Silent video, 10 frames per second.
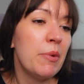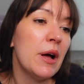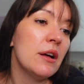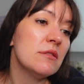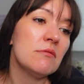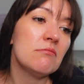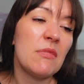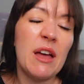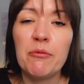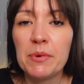but
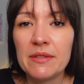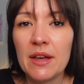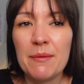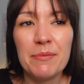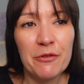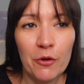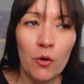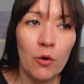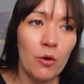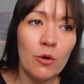I haven't been there
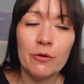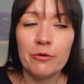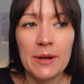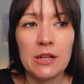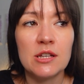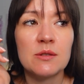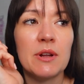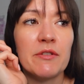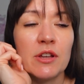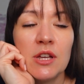before or for many years or
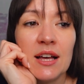whatever.